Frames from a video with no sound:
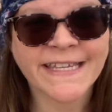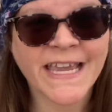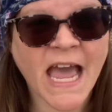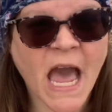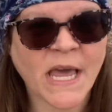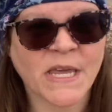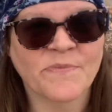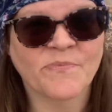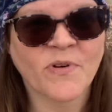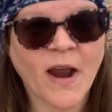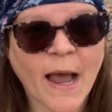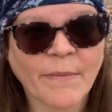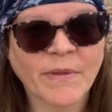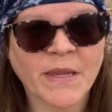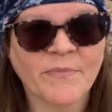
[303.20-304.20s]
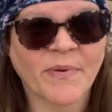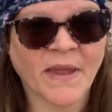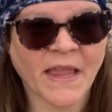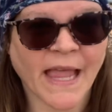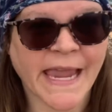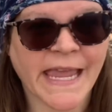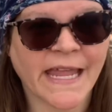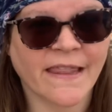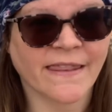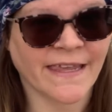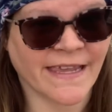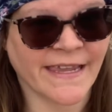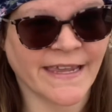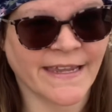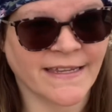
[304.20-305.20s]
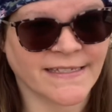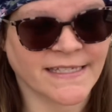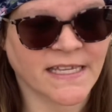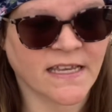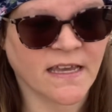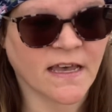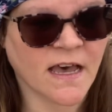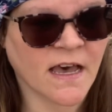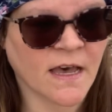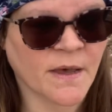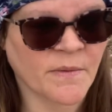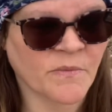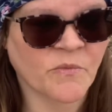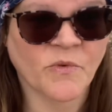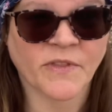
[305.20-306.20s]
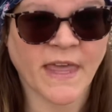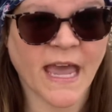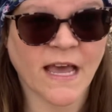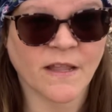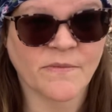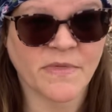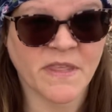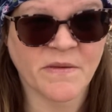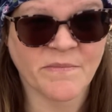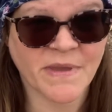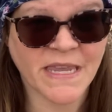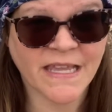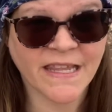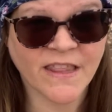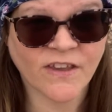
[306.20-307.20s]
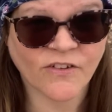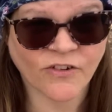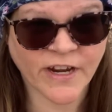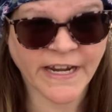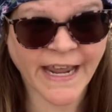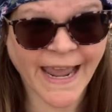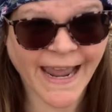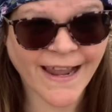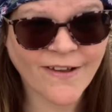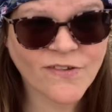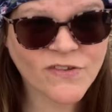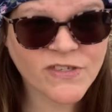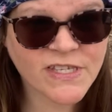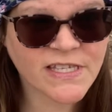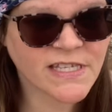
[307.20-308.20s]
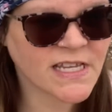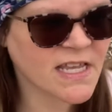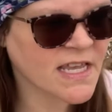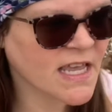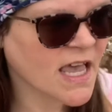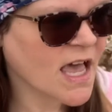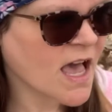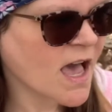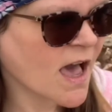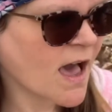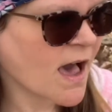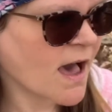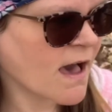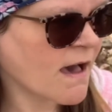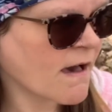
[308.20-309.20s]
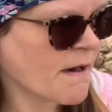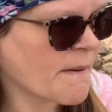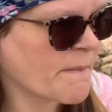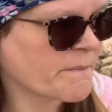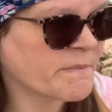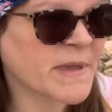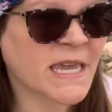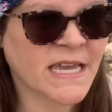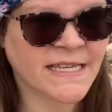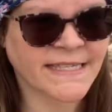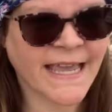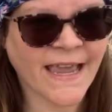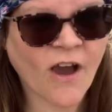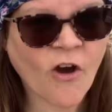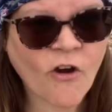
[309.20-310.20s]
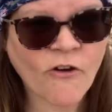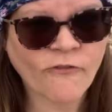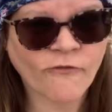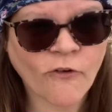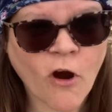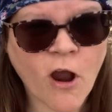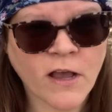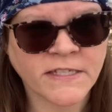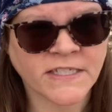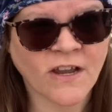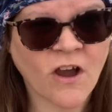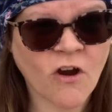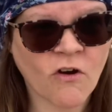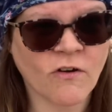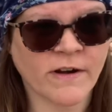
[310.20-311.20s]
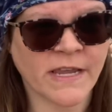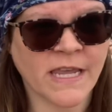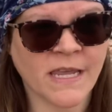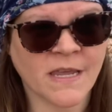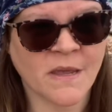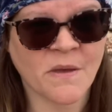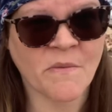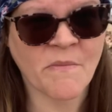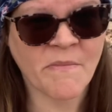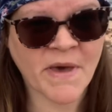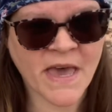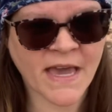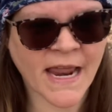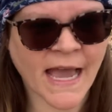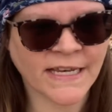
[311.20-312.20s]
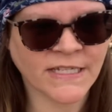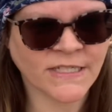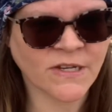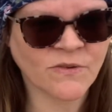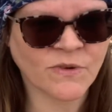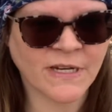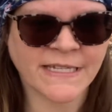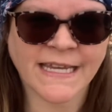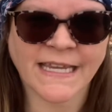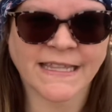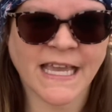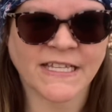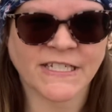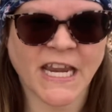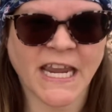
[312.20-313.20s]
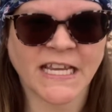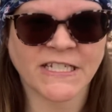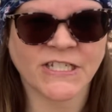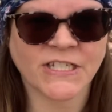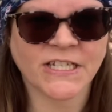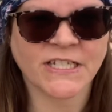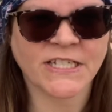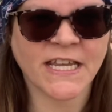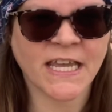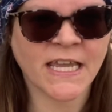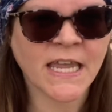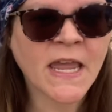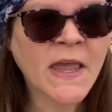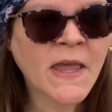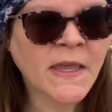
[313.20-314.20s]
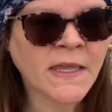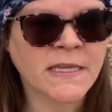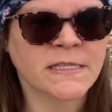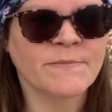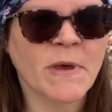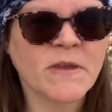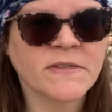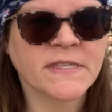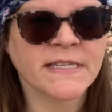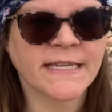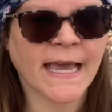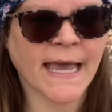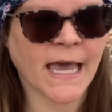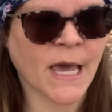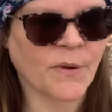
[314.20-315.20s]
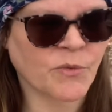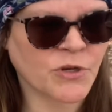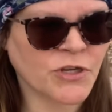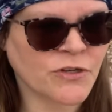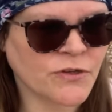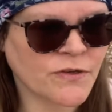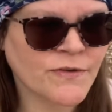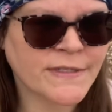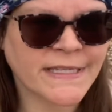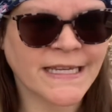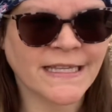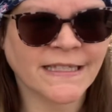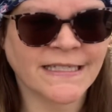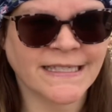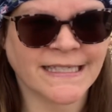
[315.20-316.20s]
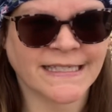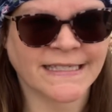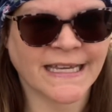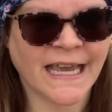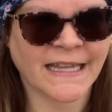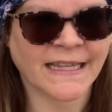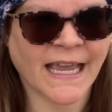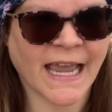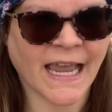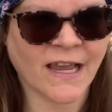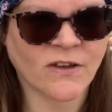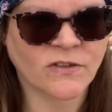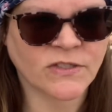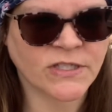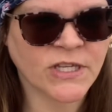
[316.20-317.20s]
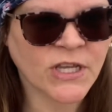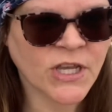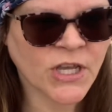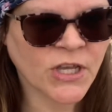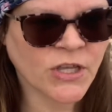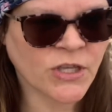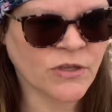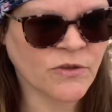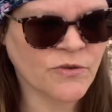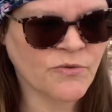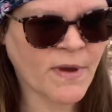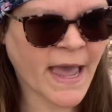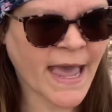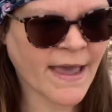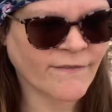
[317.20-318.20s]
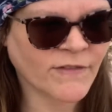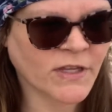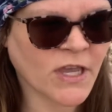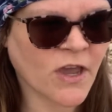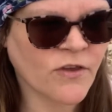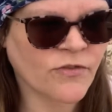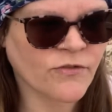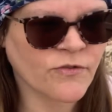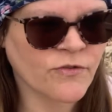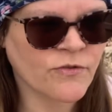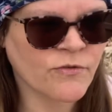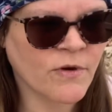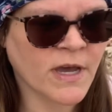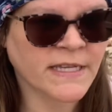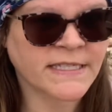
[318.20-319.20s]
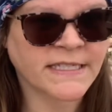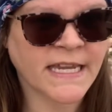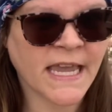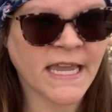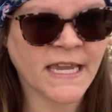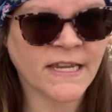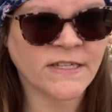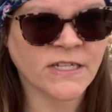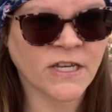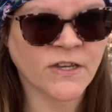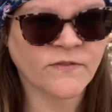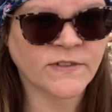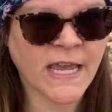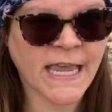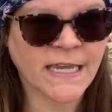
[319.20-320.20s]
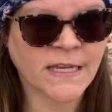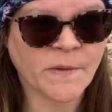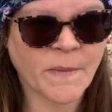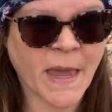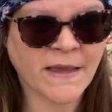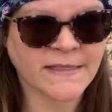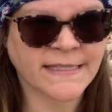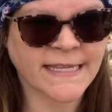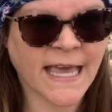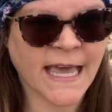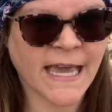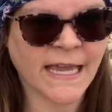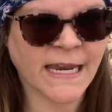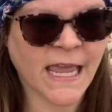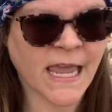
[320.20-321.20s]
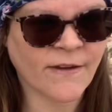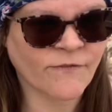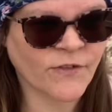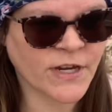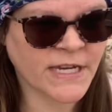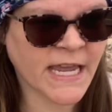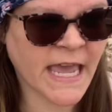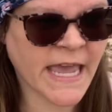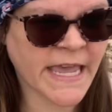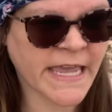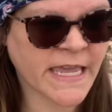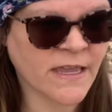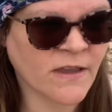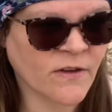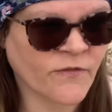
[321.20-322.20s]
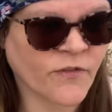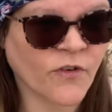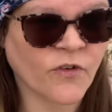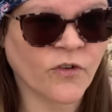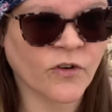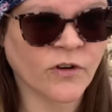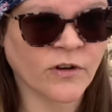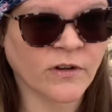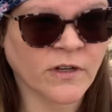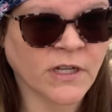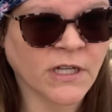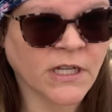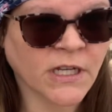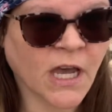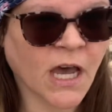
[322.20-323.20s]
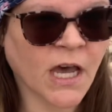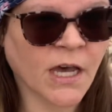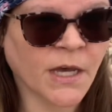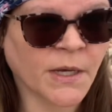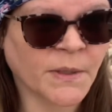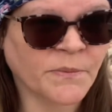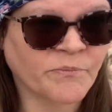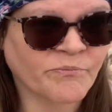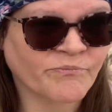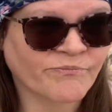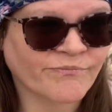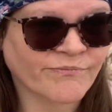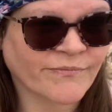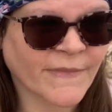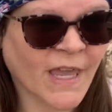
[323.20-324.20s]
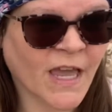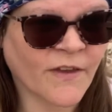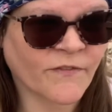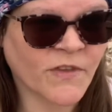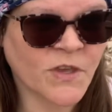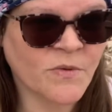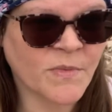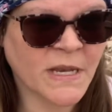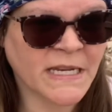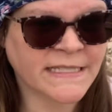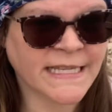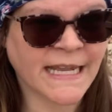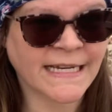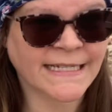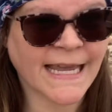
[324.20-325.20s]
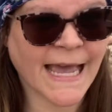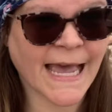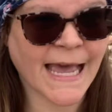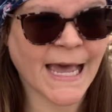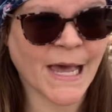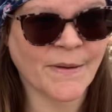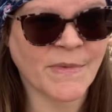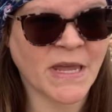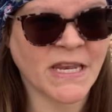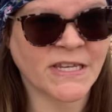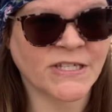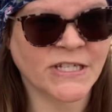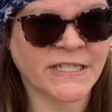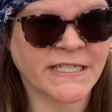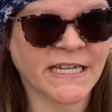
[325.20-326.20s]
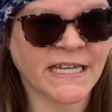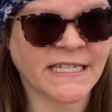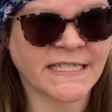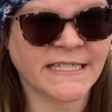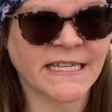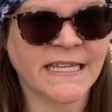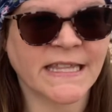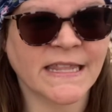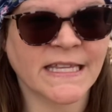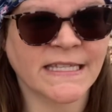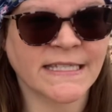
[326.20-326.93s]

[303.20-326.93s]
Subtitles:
I could probably plant these without them being in the greenhouse because they are frost hardy, but I just don't want to take that chance just yet, because most of the time when you do seedlings inside the house, you have to go through a stage of taking them outside every day for a few minutes at a time, and just extend